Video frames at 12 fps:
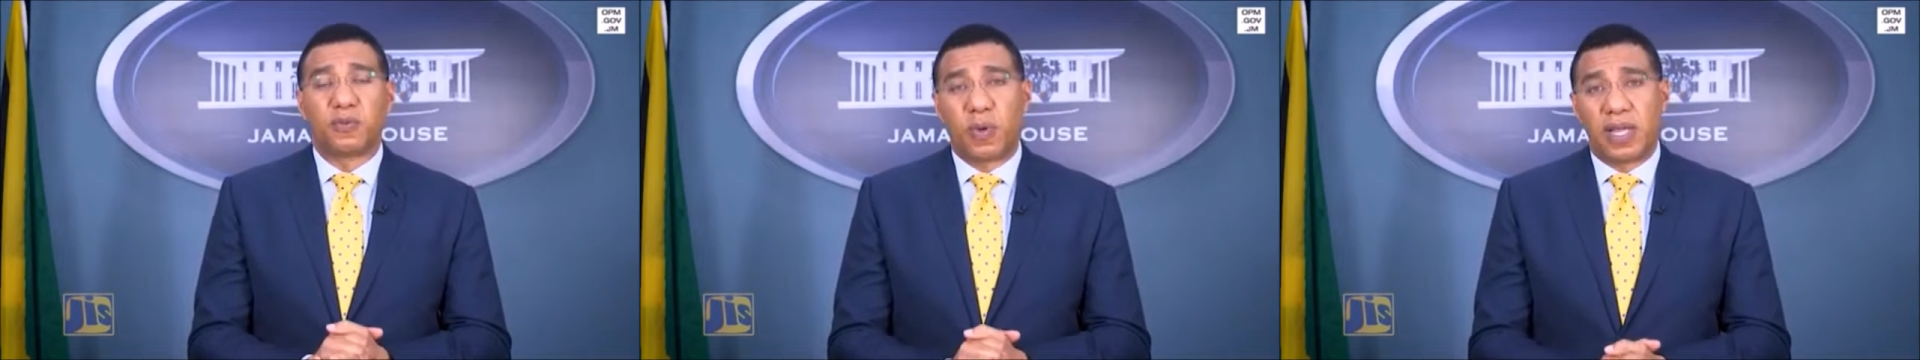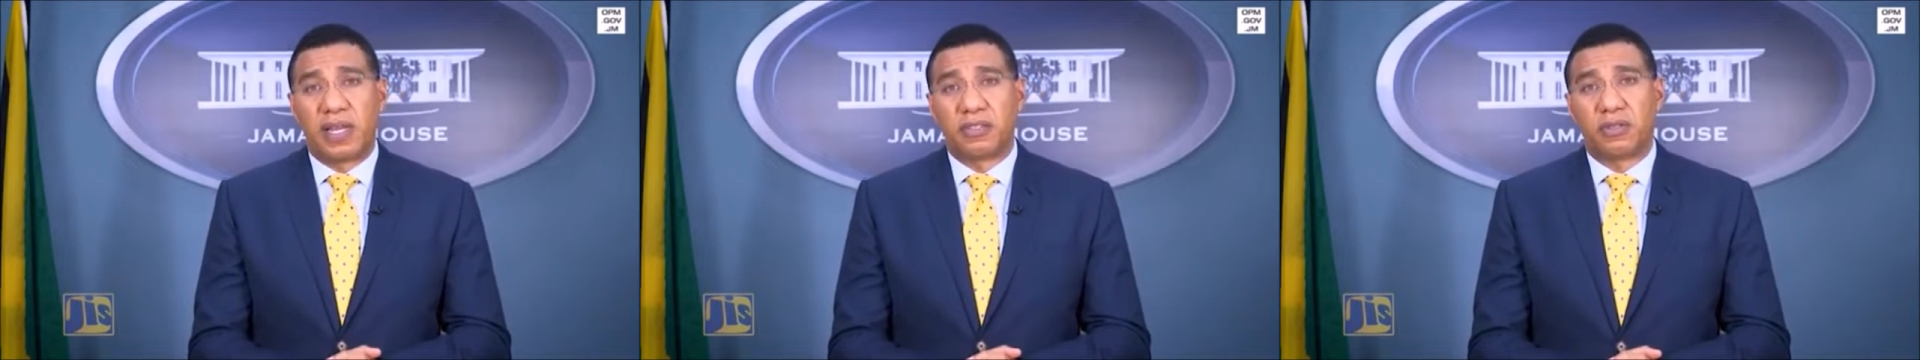
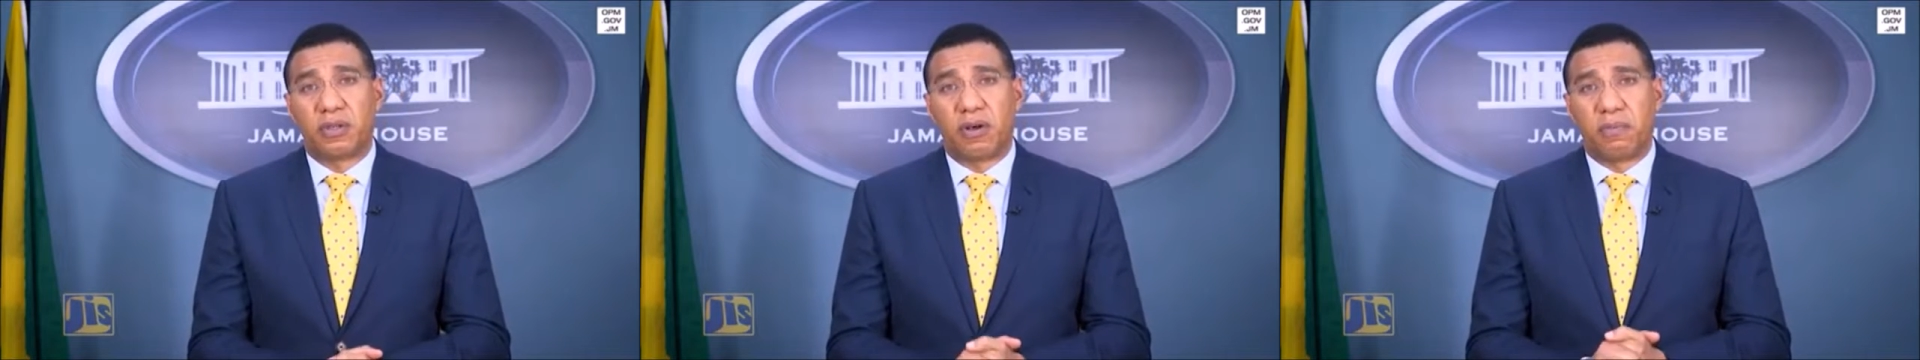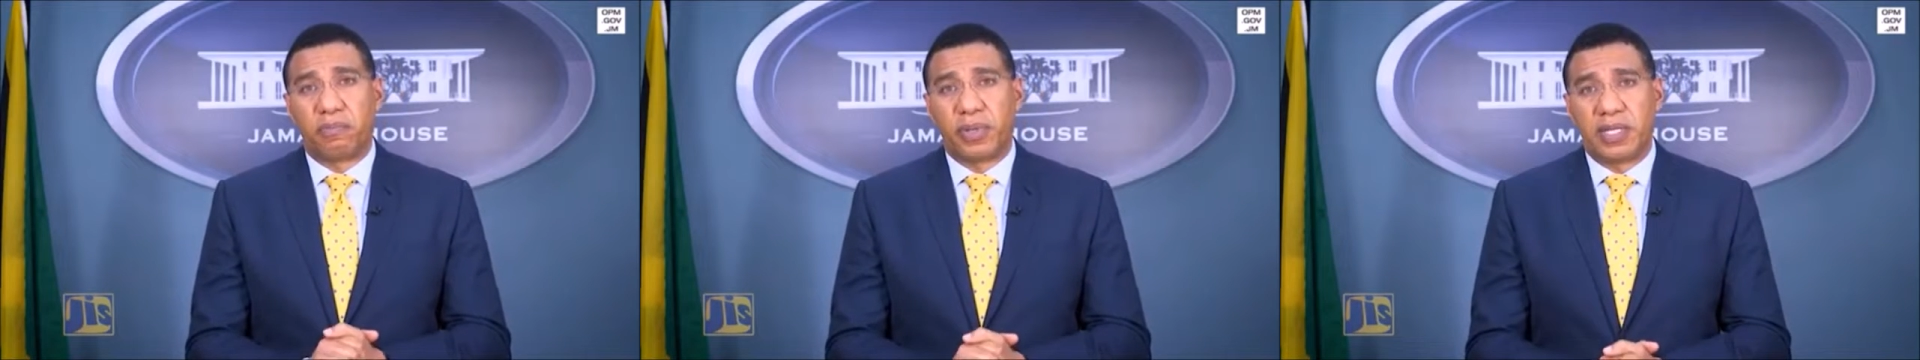docking
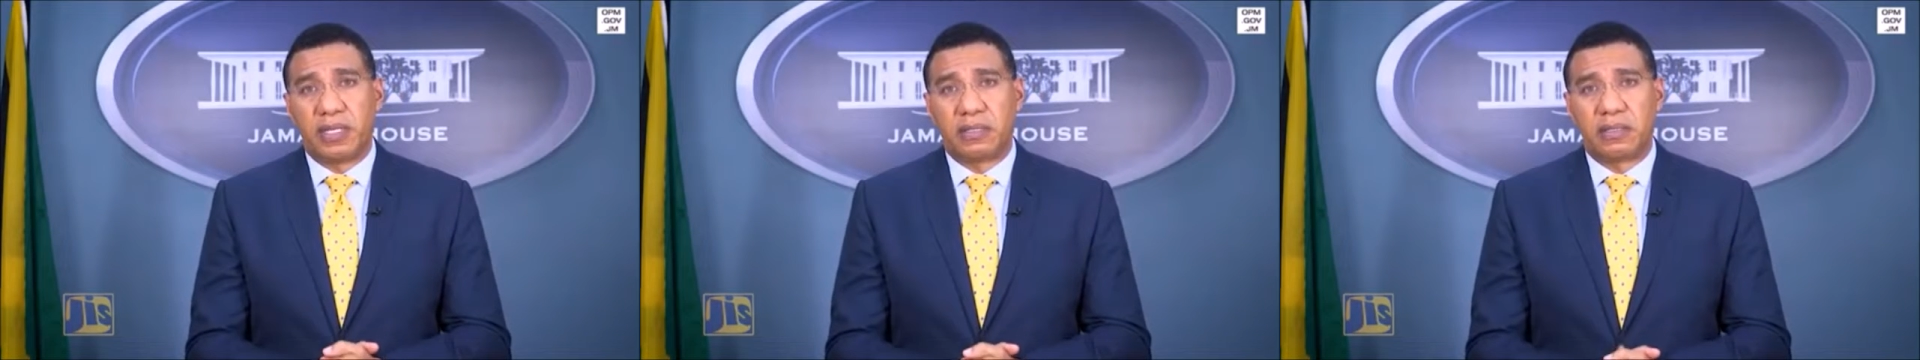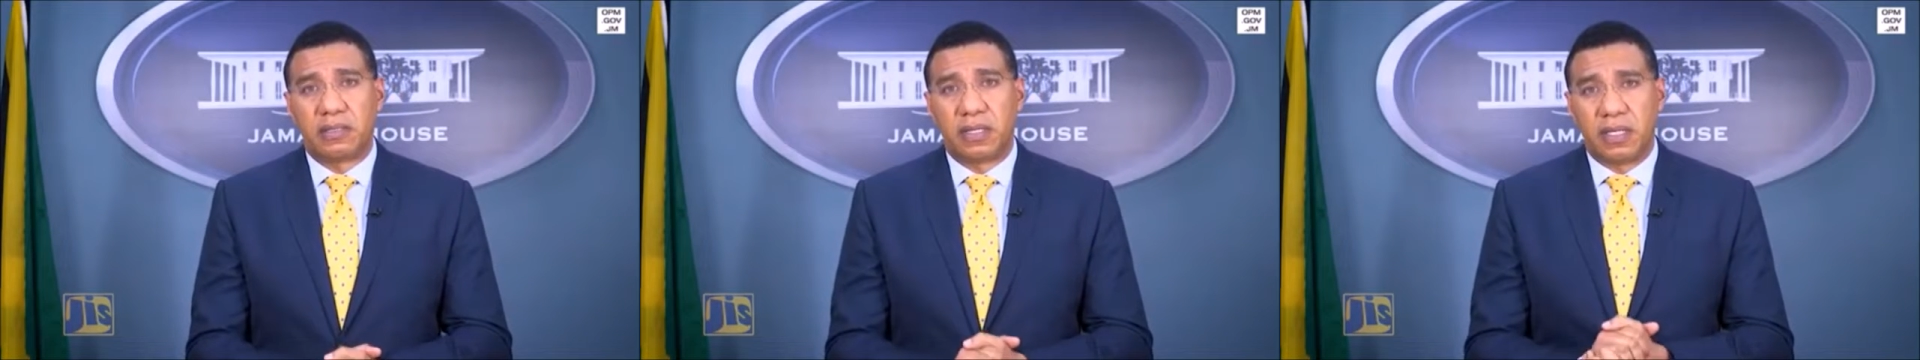
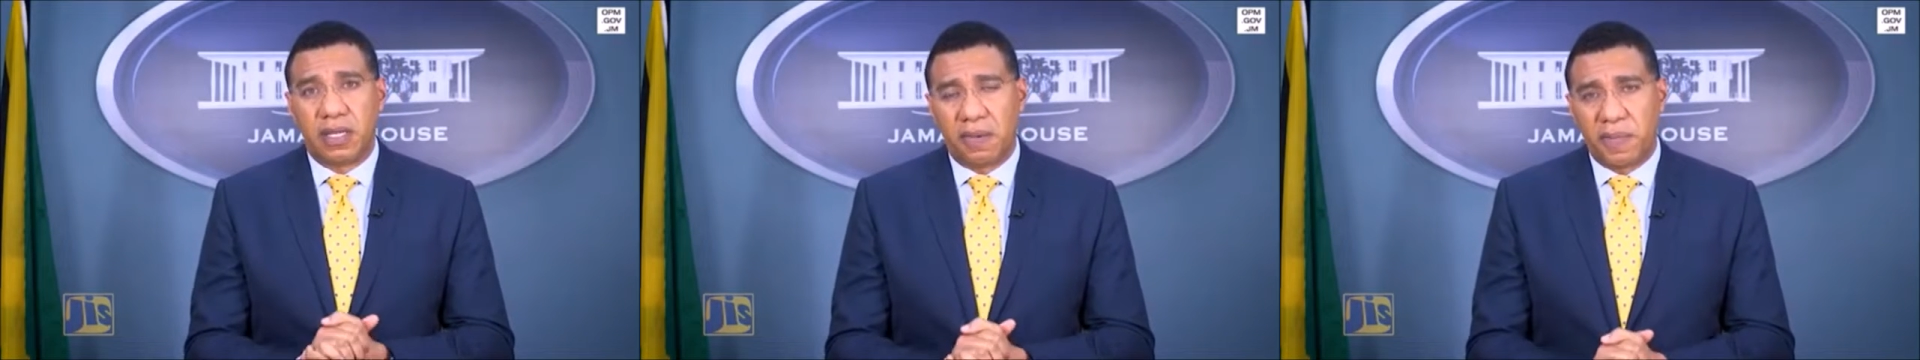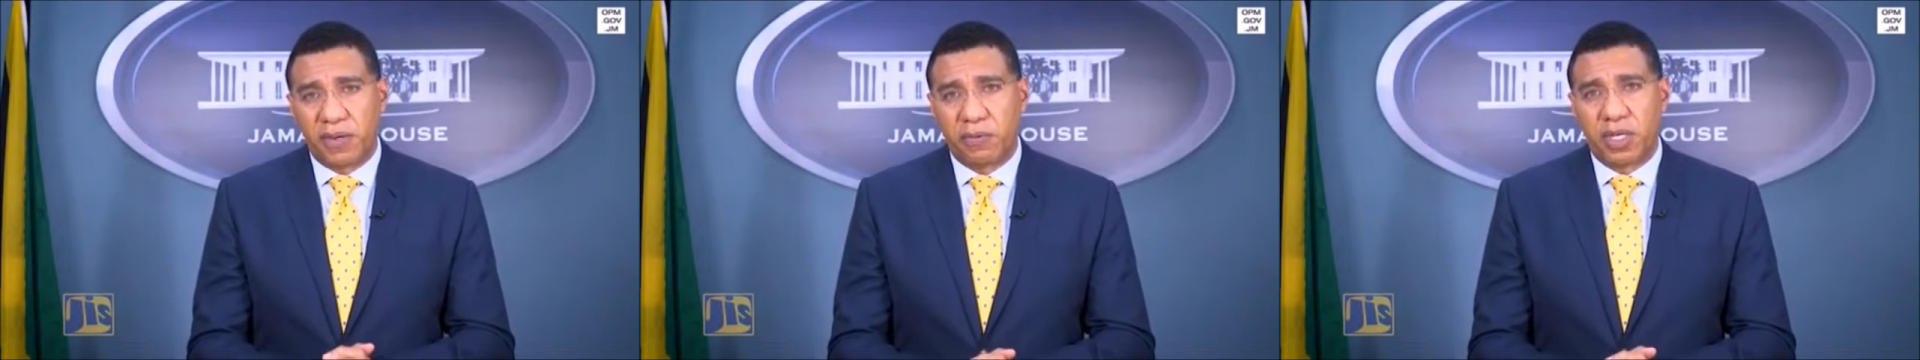process
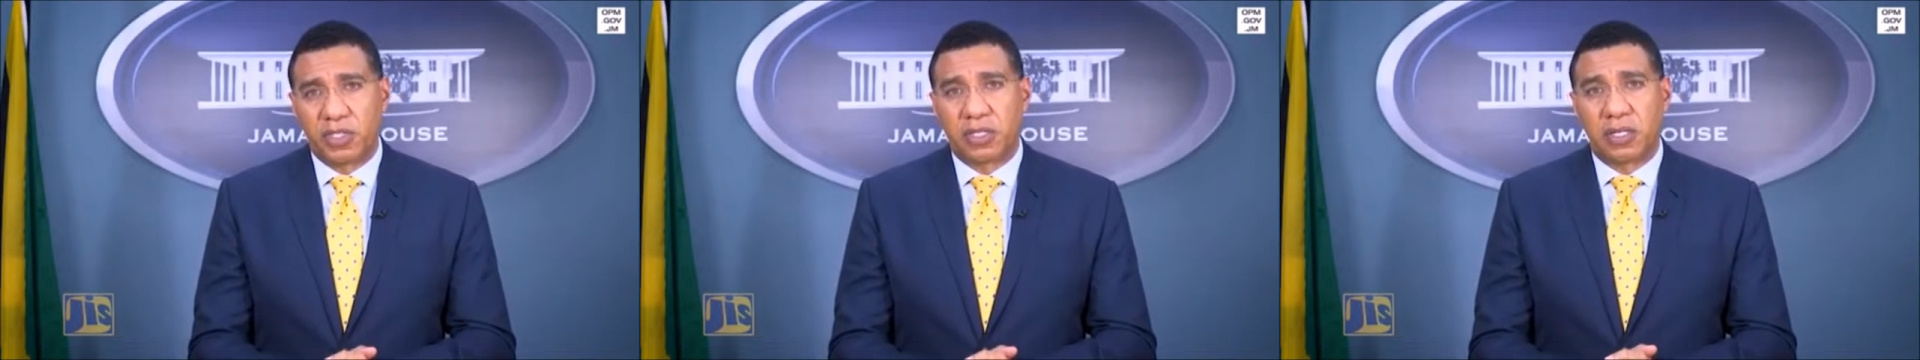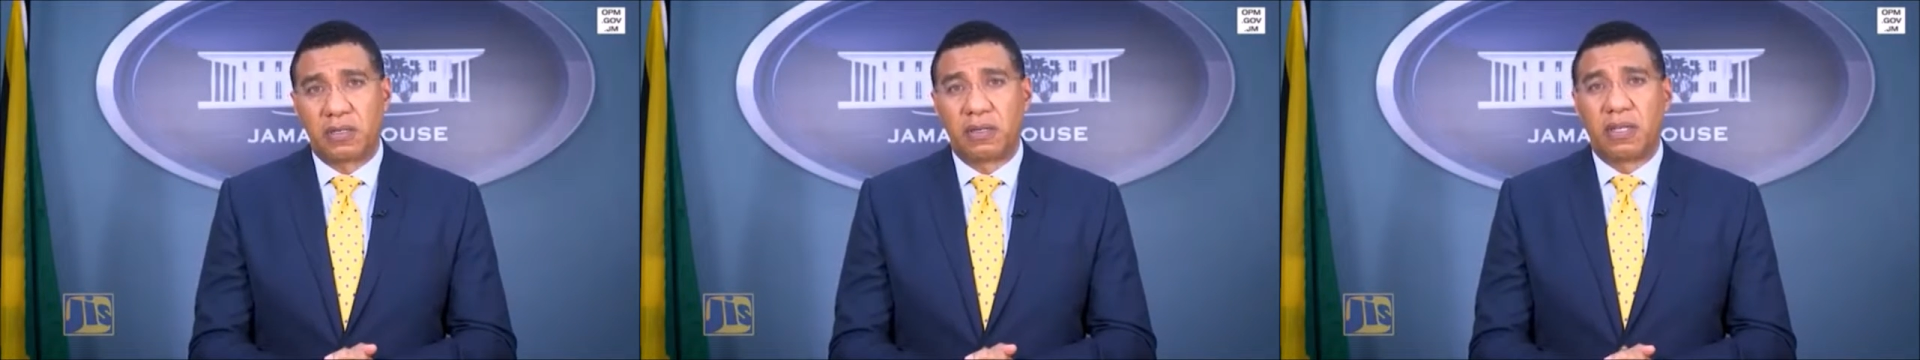would be
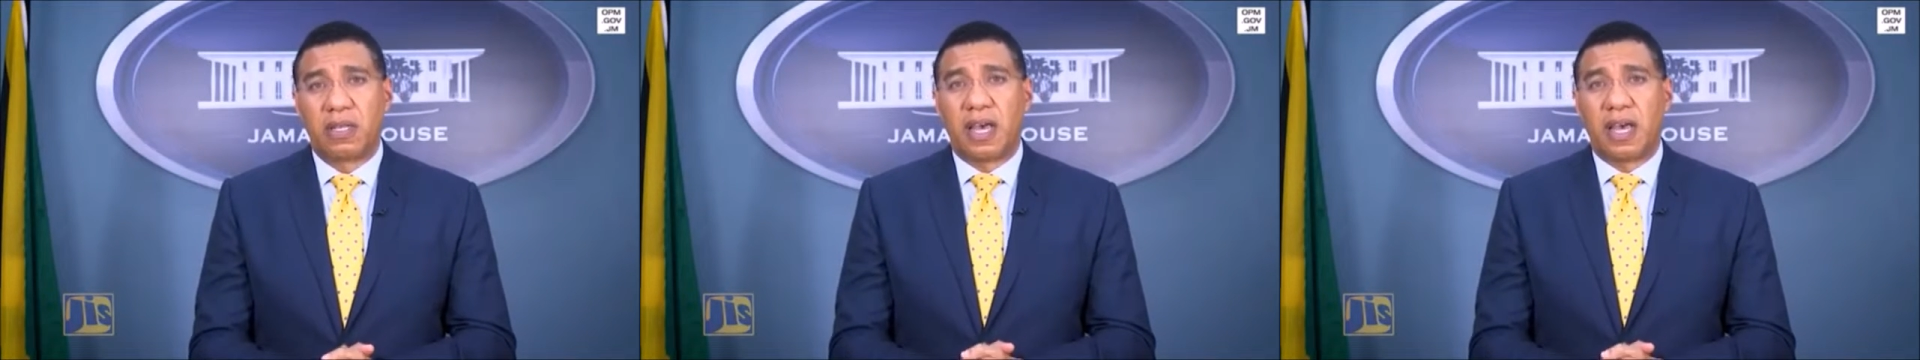like,